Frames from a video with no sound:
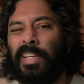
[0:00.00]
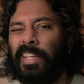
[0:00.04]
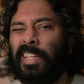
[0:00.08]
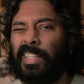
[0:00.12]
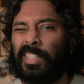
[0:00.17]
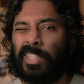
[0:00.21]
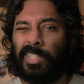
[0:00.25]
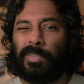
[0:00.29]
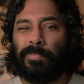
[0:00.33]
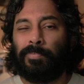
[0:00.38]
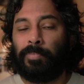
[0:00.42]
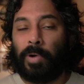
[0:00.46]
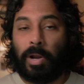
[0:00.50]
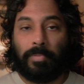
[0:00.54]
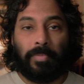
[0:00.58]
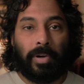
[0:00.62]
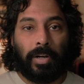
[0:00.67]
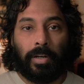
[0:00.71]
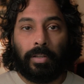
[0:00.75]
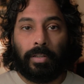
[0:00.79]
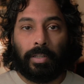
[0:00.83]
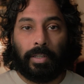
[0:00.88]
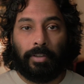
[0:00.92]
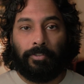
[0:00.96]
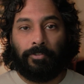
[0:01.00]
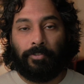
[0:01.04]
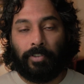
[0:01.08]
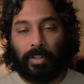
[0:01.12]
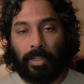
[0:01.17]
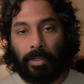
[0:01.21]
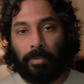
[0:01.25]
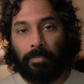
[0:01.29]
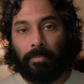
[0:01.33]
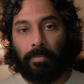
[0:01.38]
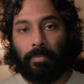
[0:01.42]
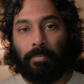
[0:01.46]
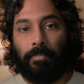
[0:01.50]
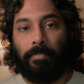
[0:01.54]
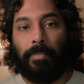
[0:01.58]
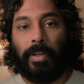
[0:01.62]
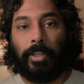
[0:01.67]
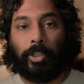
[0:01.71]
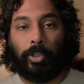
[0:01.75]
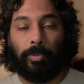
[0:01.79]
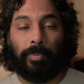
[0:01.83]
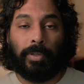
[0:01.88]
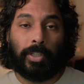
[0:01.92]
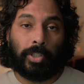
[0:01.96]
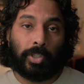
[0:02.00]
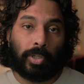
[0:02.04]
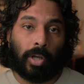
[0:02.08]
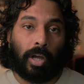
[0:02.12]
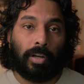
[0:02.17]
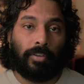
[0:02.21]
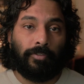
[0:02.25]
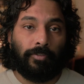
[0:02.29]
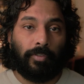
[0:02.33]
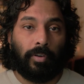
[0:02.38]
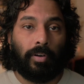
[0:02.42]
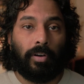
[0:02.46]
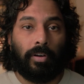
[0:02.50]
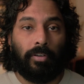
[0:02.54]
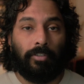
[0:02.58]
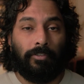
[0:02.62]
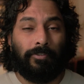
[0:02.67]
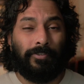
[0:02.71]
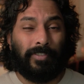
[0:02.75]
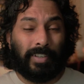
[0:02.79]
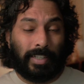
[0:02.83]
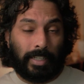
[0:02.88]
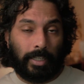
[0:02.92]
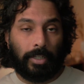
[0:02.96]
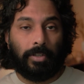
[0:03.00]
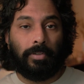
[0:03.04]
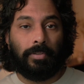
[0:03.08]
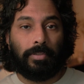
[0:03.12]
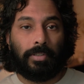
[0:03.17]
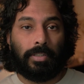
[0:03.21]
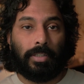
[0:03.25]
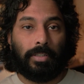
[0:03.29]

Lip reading: It's primarily film meant to be shot for videos.